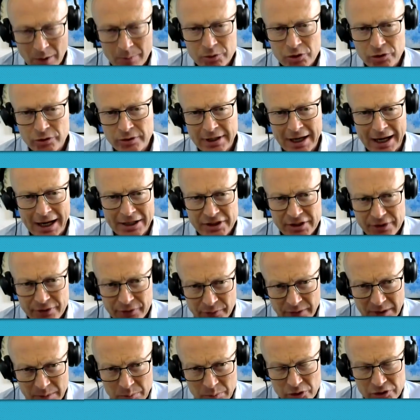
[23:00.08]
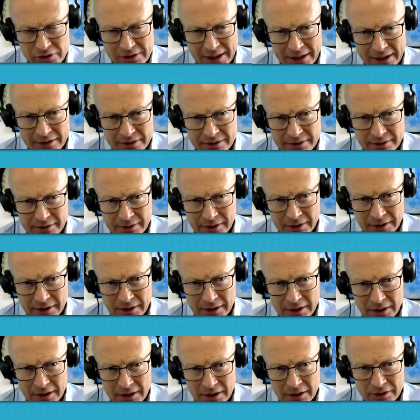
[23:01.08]
up to the 83%.
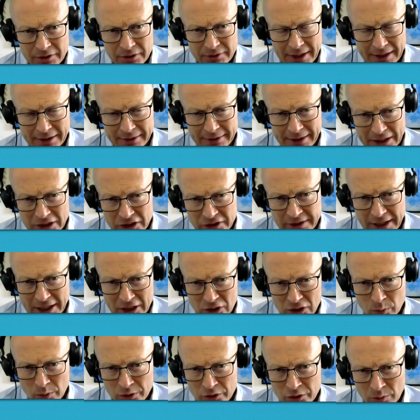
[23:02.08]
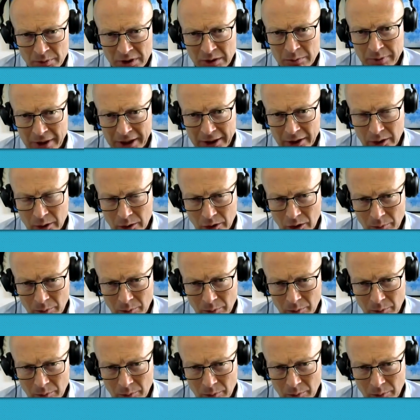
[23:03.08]
That's what you mean by